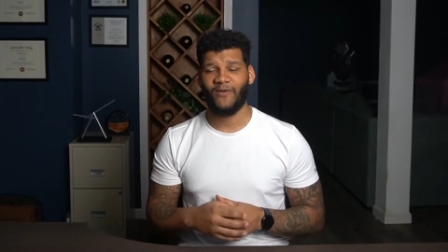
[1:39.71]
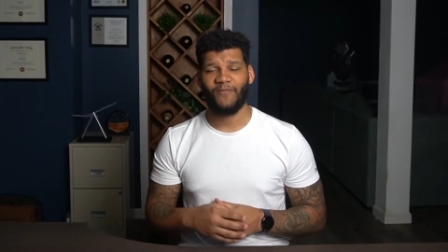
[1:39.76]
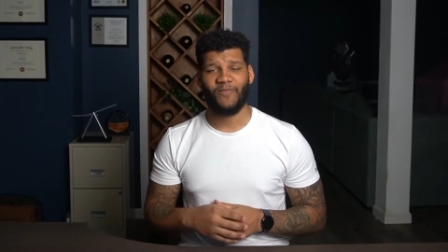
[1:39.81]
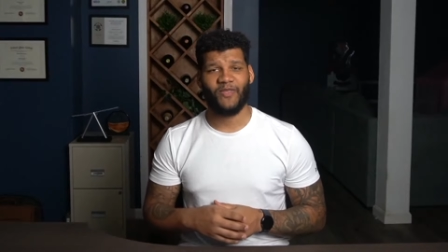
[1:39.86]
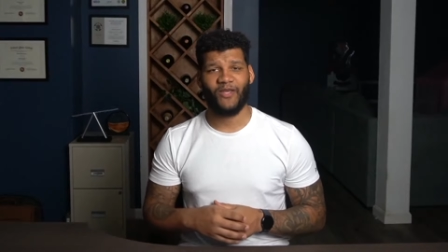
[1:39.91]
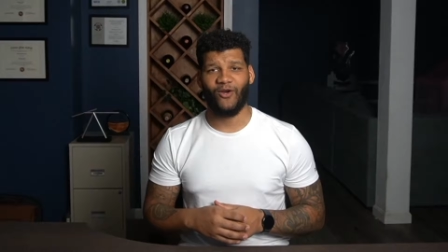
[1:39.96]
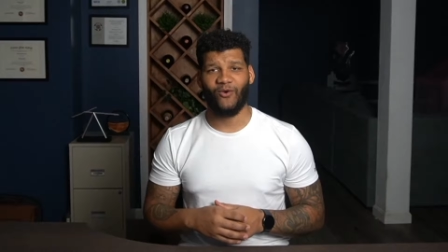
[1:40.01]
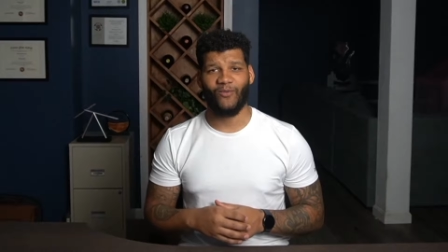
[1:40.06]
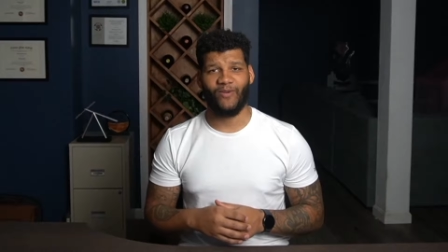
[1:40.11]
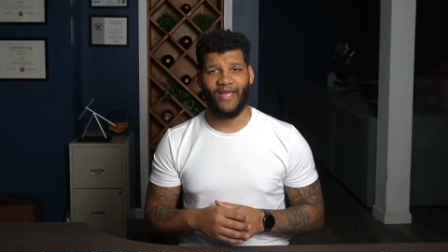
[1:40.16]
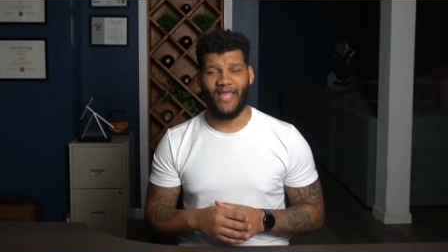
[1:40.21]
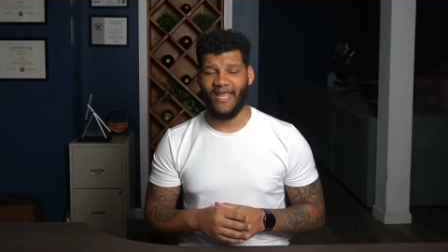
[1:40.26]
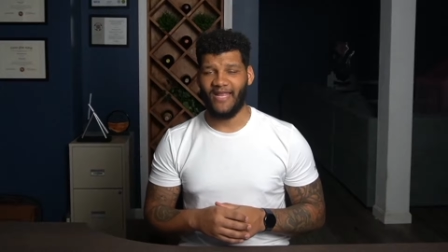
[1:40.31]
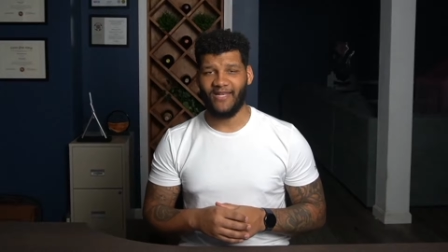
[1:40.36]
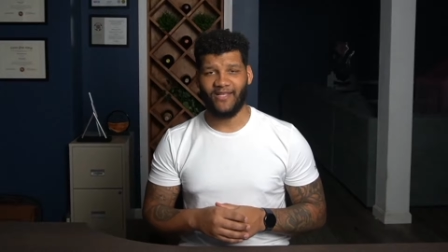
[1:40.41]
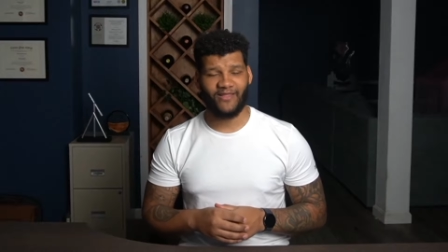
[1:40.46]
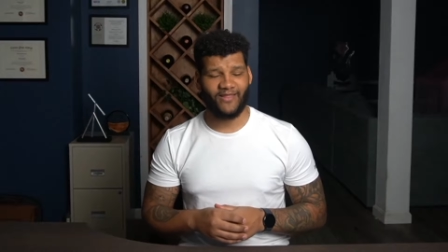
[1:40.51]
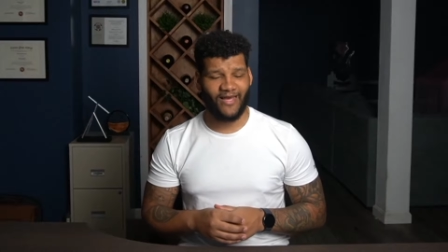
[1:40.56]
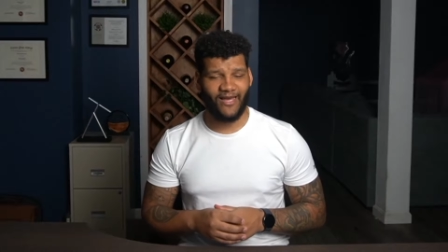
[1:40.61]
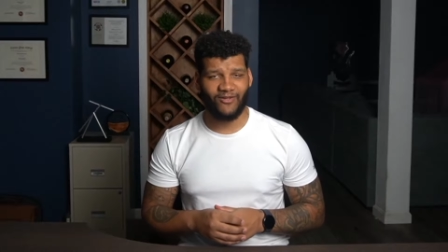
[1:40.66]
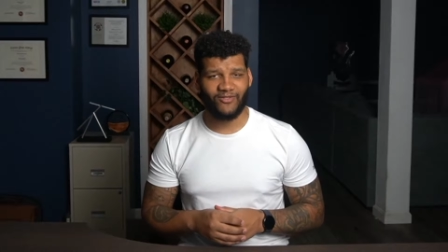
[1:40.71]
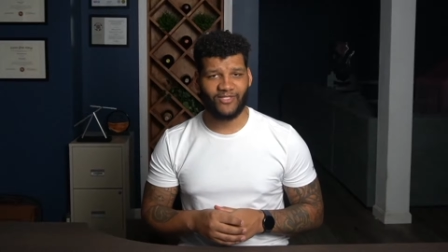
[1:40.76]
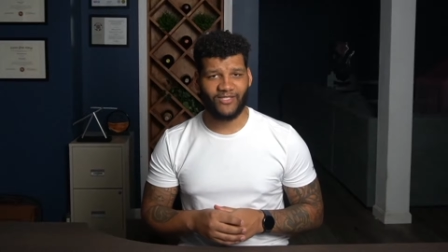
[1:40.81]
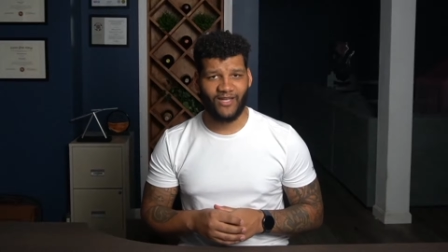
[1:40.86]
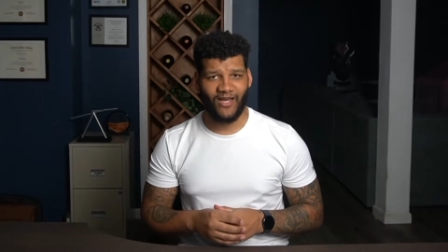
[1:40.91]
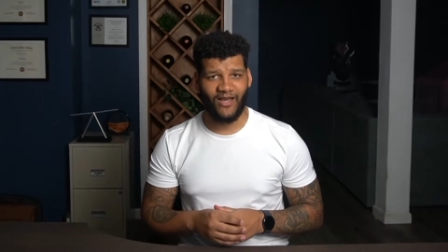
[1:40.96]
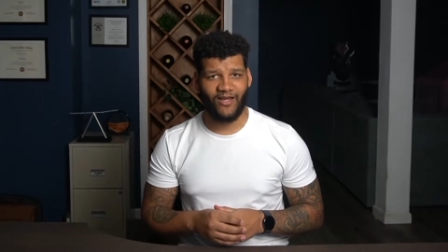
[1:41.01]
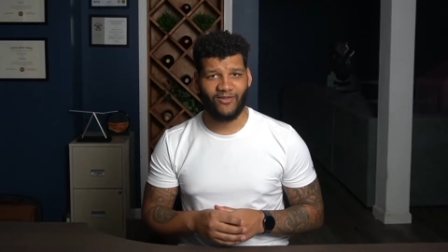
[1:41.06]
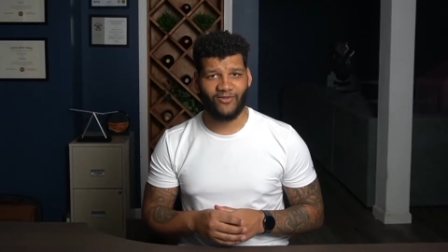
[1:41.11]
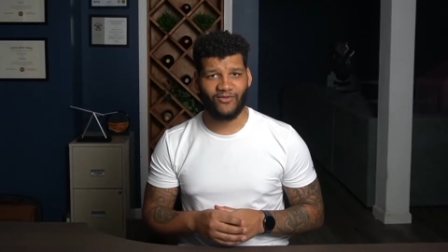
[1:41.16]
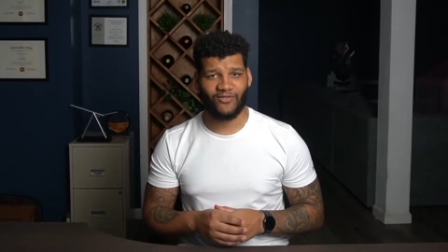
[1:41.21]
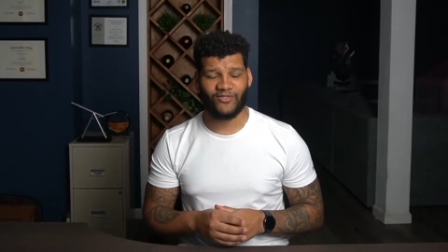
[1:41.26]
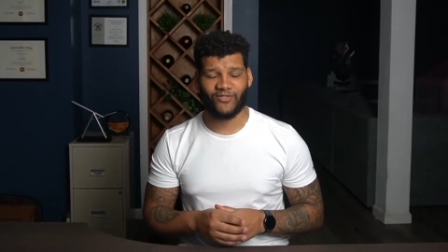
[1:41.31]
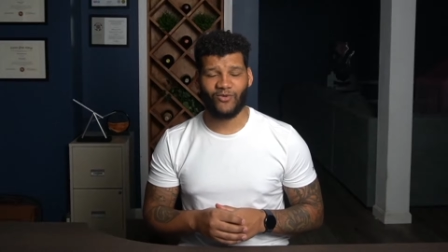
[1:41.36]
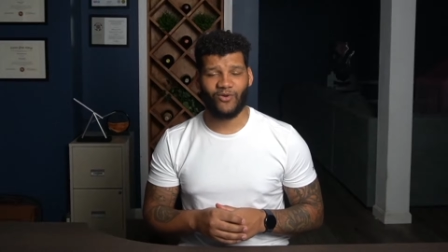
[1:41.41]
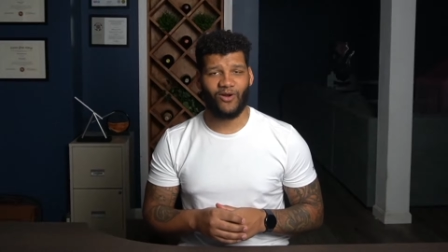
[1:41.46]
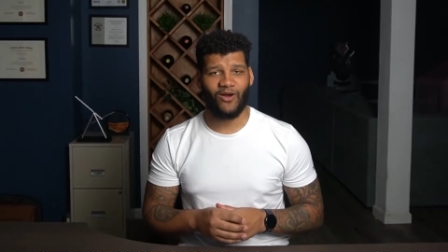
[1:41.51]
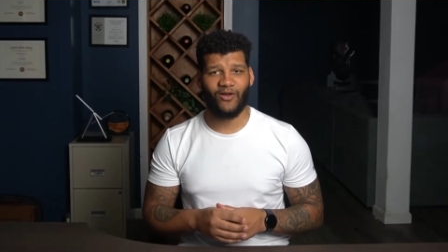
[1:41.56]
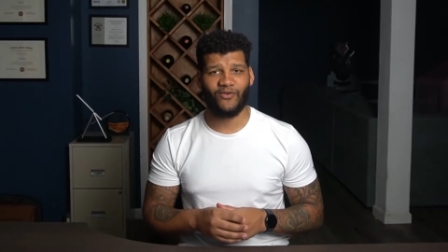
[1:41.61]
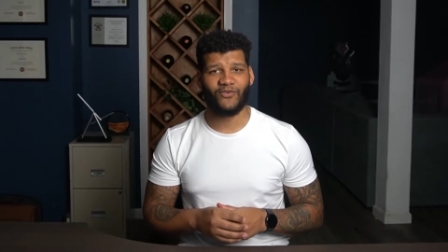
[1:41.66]
you know, eighty thousand dollars
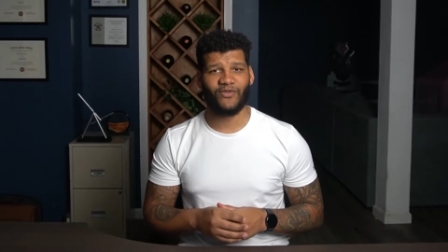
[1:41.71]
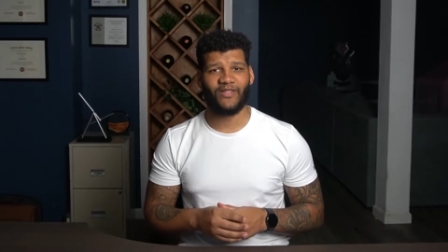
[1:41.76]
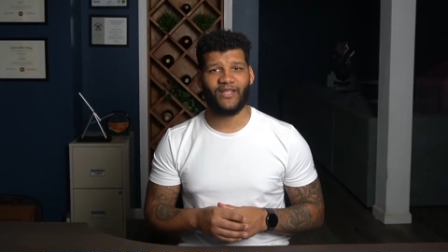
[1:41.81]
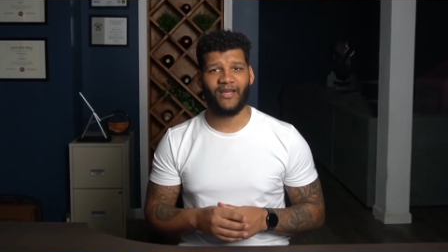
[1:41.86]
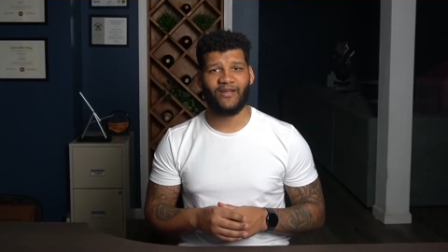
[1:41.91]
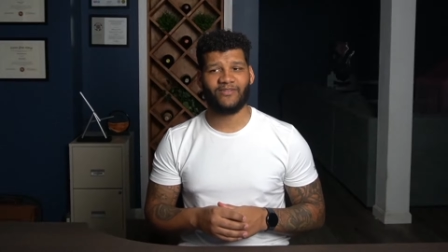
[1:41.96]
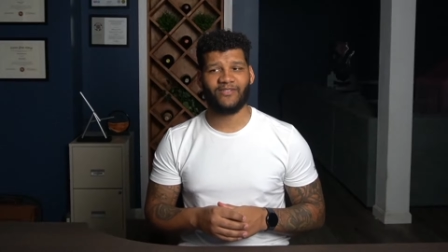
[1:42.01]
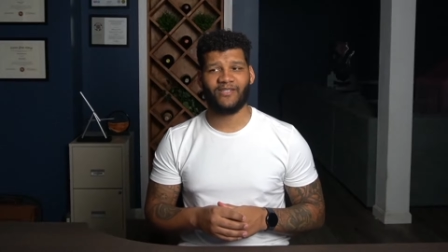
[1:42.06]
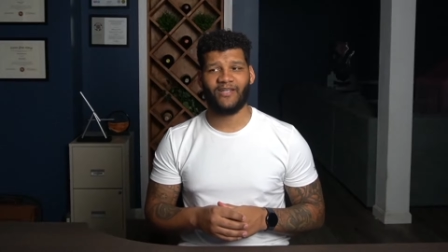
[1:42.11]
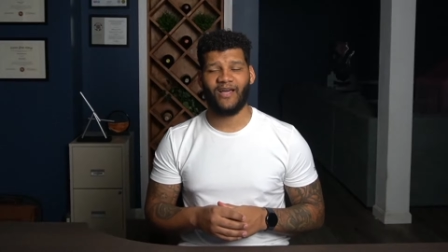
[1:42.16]
or one hundred thousand